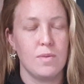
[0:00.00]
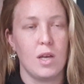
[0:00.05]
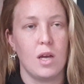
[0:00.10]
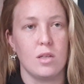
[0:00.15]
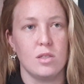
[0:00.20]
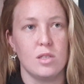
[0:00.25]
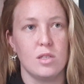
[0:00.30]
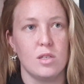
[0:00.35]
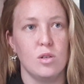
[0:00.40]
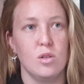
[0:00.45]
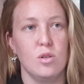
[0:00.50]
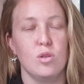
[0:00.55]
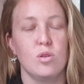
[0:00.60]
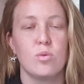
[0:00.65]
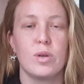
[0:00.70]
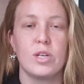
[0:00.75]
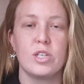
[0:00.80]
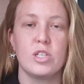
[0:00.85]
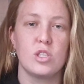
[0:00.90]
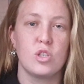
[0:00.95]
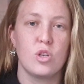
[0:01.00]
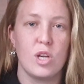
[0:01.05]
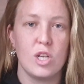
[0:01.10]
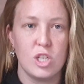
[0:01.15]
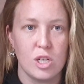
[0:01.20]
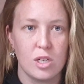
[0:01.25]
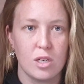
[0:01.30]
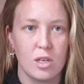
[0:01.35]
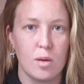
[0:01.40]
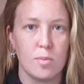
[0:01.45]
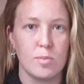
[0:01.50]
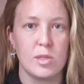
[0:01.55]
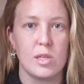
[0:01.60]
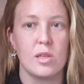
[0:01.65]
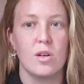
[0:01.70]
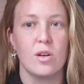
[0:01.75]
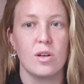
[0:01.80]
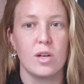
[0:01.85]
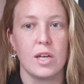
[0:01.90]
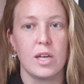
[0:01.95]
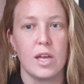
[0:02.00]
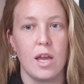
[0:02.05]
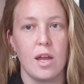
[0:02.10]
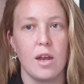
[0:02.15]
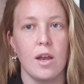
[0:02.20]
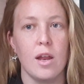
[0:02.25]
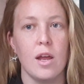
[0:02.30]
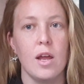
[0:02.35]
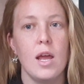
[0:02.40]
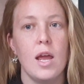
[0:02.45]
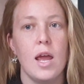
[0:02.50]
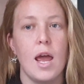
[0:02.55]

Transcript: until registration comes along again,